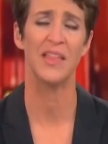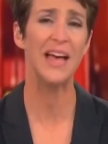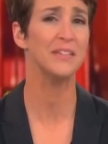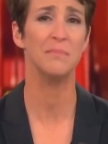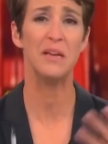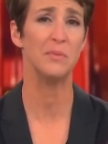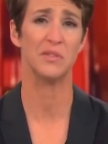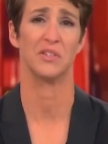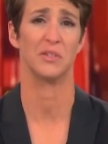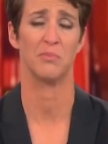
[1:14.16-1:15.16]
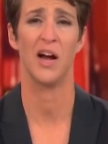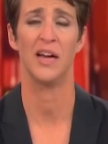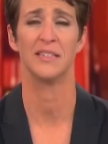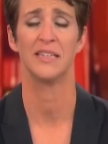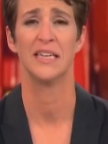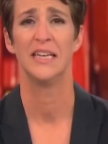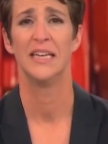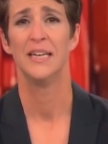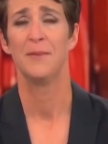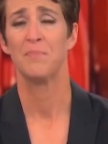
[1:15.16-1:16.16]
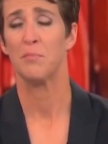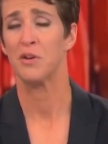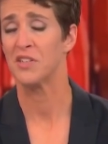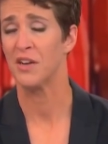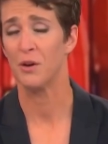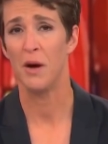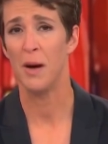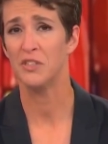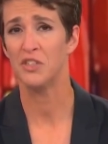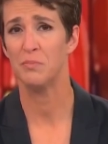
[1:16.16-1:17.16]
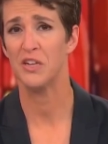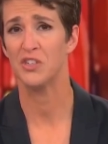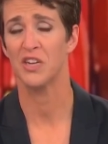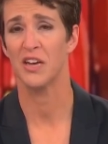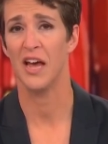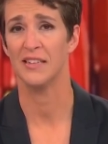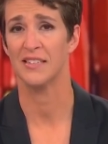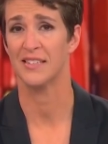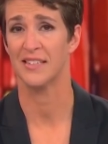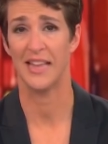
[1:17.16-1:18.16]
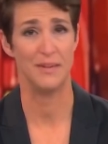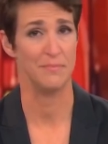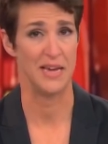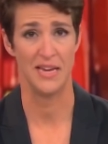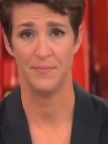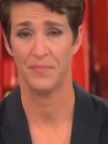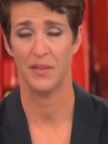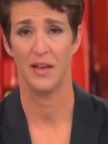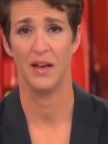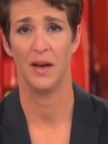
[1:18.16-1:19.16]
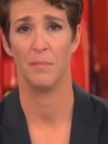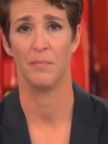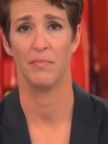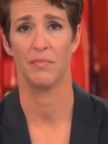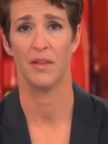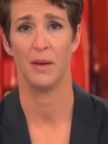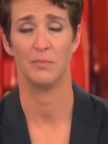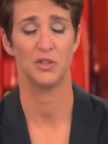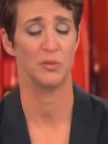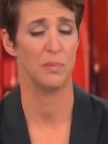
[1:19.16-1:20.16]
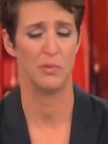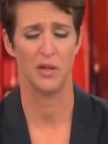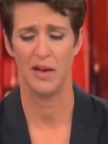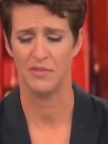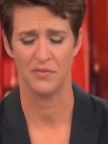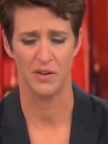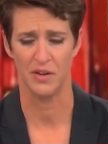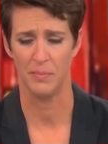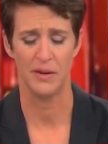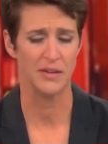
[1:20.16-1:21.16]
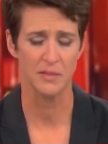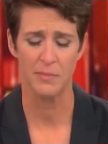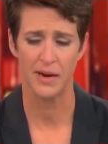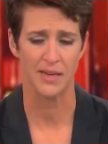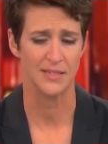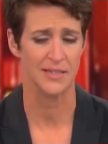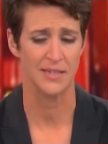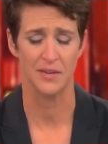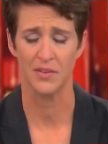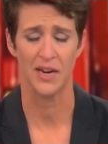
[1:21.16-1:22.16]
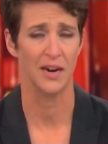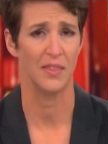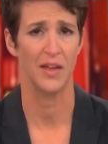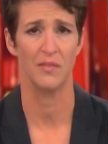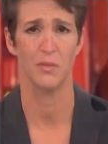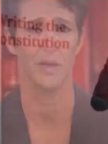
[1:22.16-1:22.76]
So that to me was a surprise. President Obama's speech tonight slayed me. Um, I'm sure people have different opinions about it because it's a different kind of thing